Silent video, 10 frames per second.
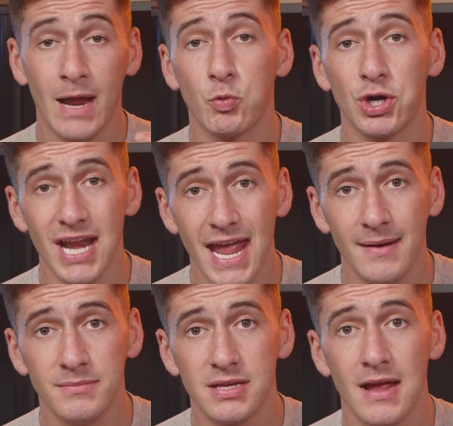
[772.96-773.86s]
and were
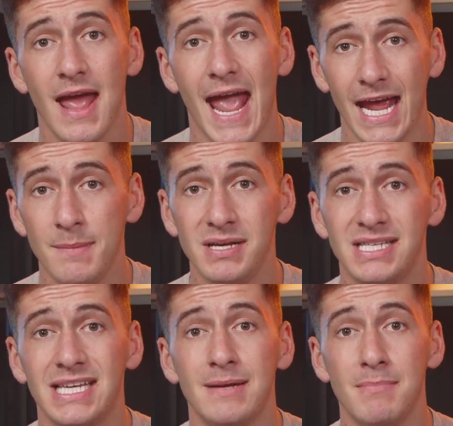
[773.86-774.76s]
named
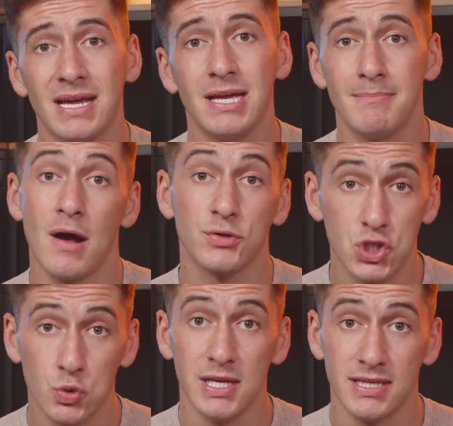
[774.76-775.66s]
ABC Mickey Mouse
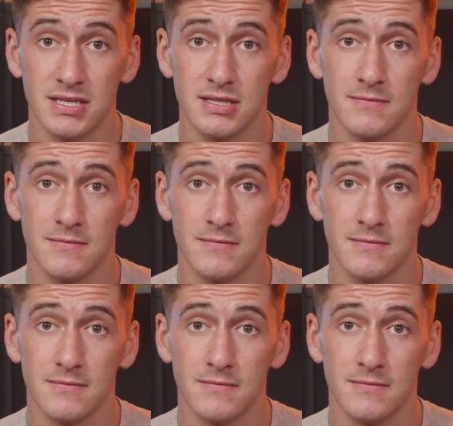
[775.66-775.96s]
Sweets.